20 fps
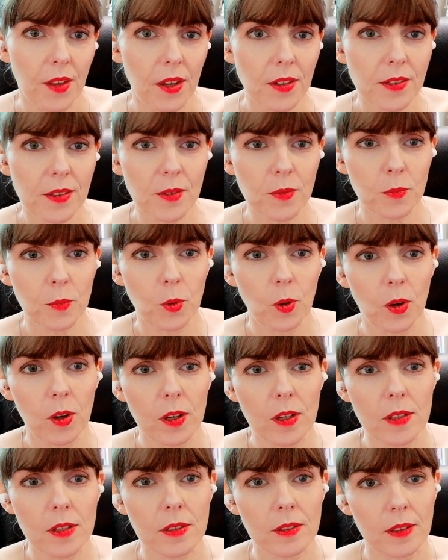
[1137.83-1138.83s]
And thus it
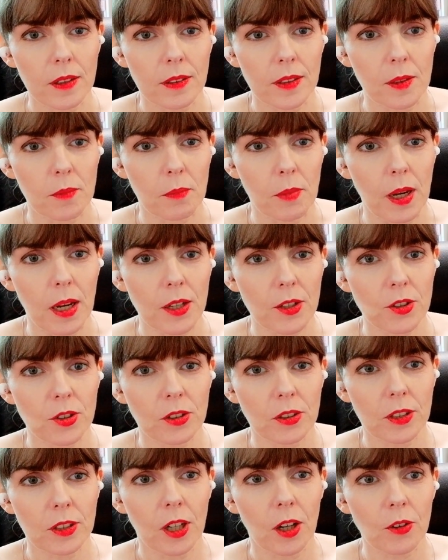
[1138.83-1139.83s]
was that the
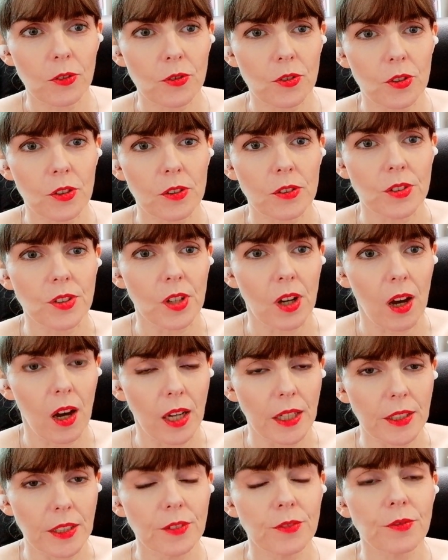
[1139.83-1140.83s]
Martian culture
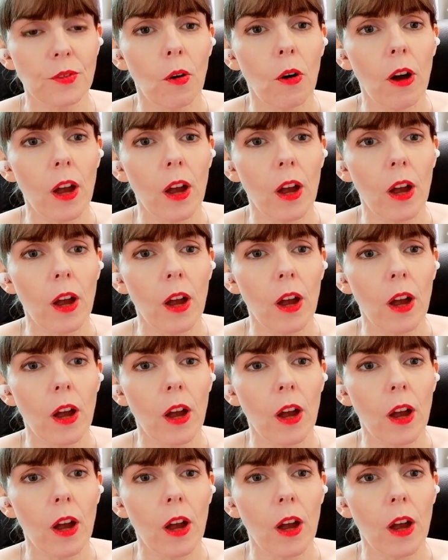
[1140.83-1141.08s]
died